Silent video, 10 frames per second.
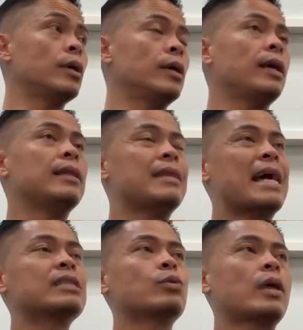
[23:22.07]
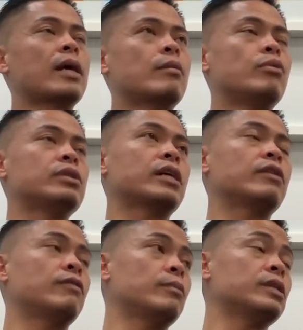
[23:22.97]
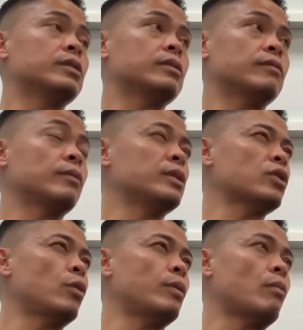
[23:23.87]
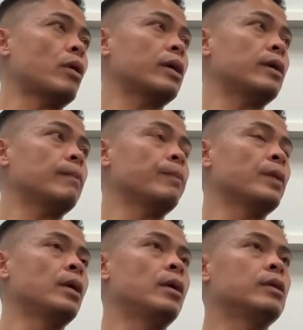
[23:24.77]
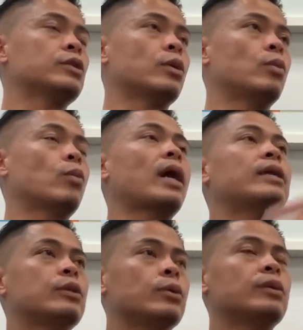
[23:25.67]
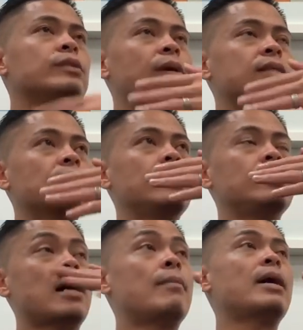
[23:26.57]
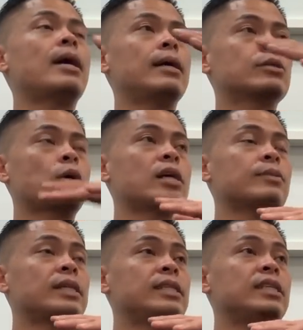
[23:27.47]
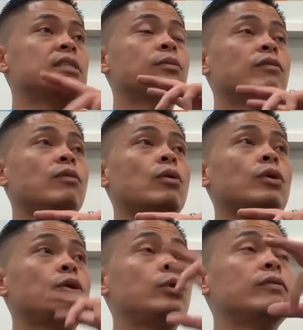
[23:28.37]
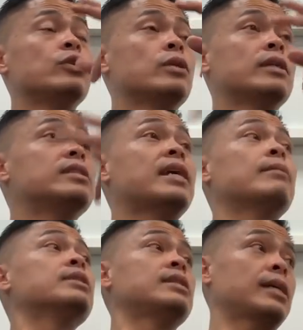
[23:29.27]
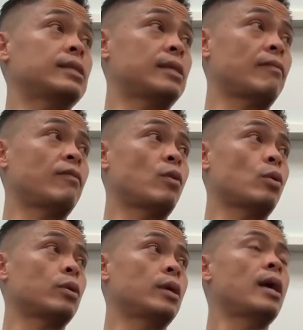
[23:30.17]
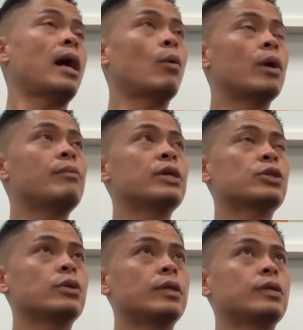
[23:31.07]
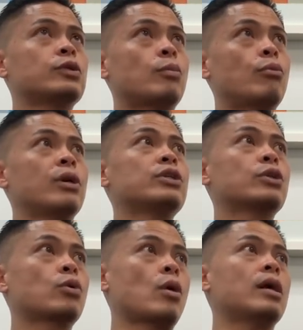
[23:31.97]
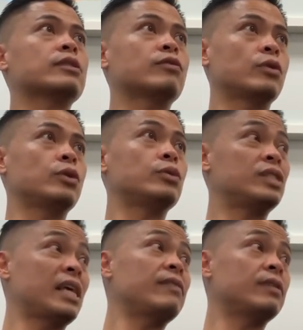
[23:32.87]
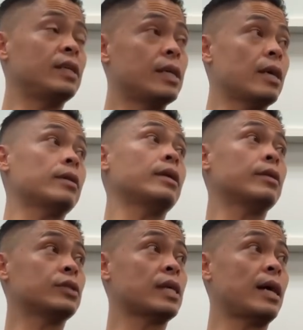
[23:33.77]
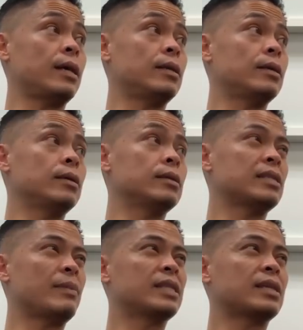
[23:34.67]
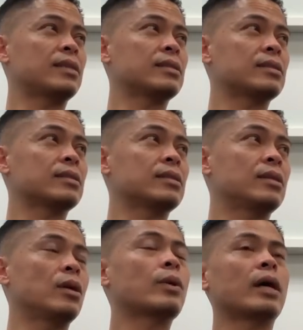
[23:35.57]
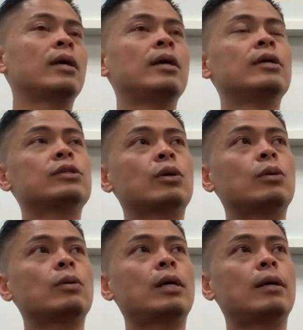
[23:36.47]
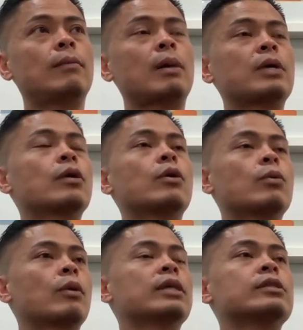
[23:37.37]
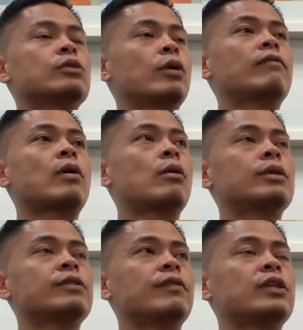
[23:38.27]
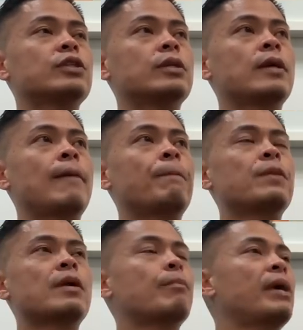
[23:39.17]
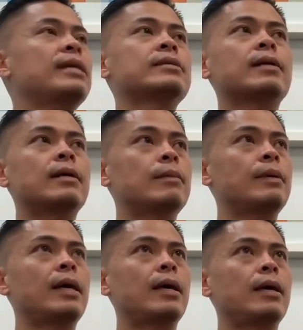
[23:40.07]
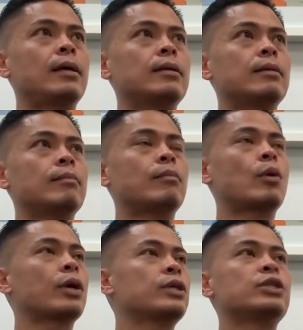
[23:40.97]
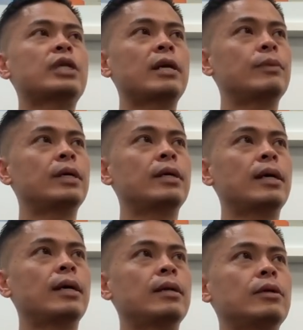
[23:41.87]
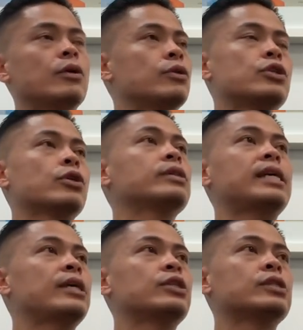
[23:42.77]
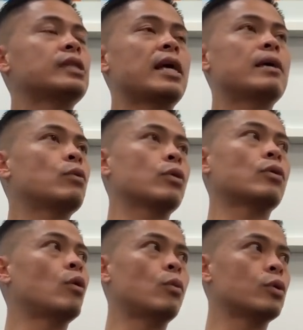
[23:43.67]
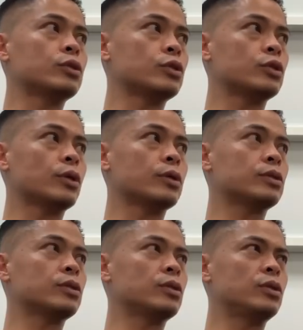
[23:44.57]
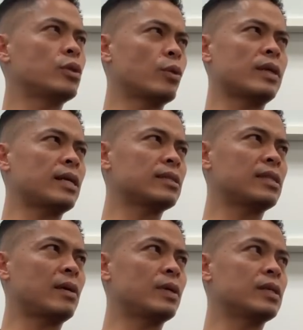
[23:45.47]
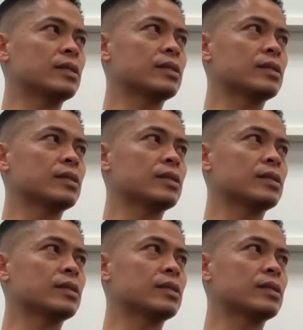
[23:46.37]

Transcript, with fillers: And that's when I can protect you from this, from this open market. So what I do is basically dot my I's, cross my T's before you even attempt to take a step forward. I want to make sure that there's a bridge to cross for you safely to get on the other side. Does that make sense? Yeah. Okay. So um, I'm going to go and request a 24 hour reservation, the pay stub, and a mortgage statement, and your insurance agent's name or the homeowner's insurance. Do you know where that statement is?